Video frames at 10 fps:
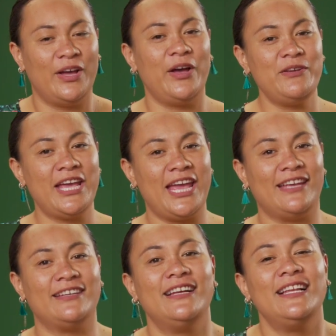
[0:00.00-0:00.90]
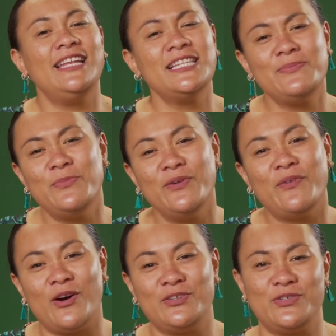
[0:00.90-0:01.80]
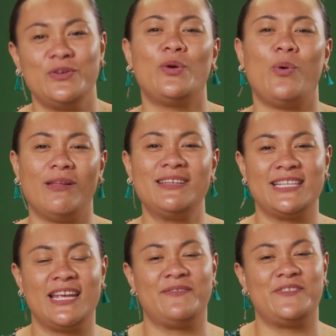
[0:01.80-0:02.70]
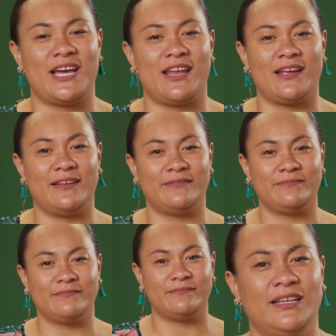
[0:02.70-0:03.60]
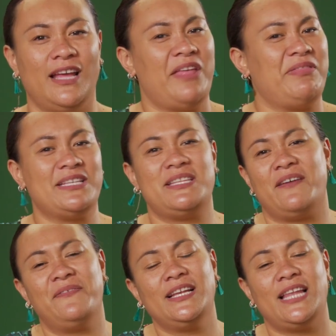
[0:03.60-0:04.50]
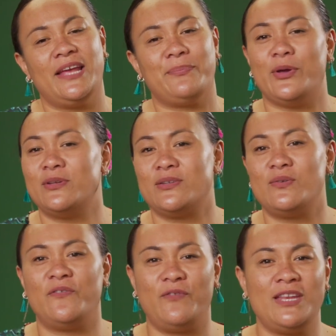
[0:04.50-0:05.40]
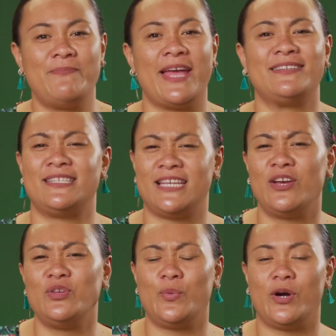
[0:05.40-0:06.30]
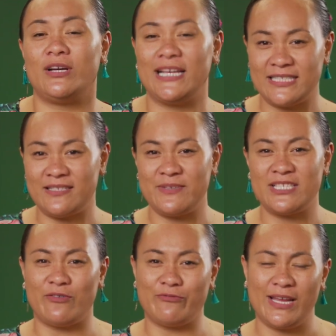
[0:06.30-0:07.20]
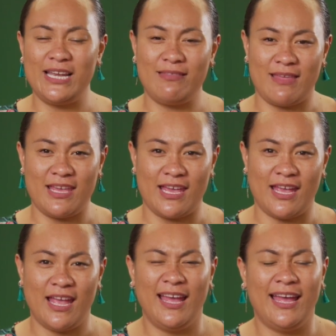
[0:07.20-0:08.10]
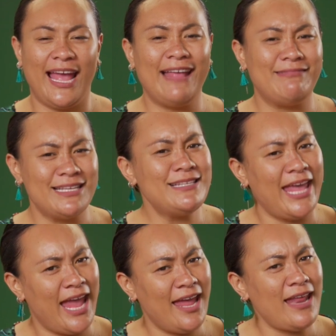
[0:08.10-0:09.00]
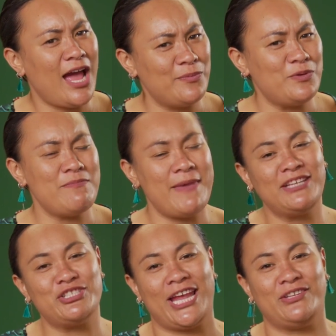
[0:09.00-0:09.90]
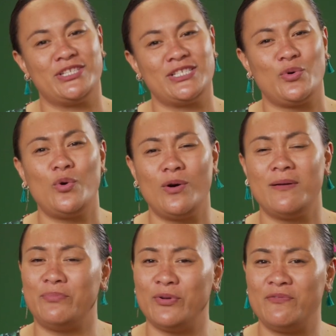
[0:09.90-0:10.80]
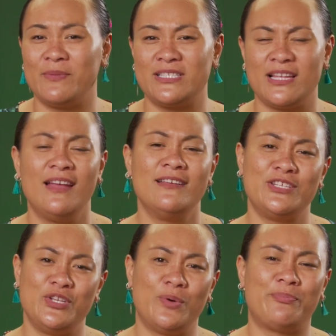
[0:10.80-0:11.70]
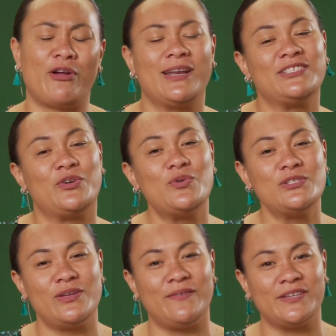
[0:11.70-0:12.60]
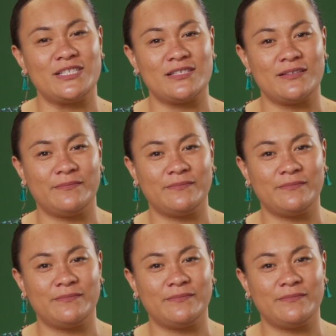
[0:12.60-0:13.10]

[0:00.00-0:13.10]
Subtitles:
Okay, let's move on to qualitative data. There's nothing like personal feedback to tell you what customers are really thinking, and this can help you make changes or improvements to your product or service.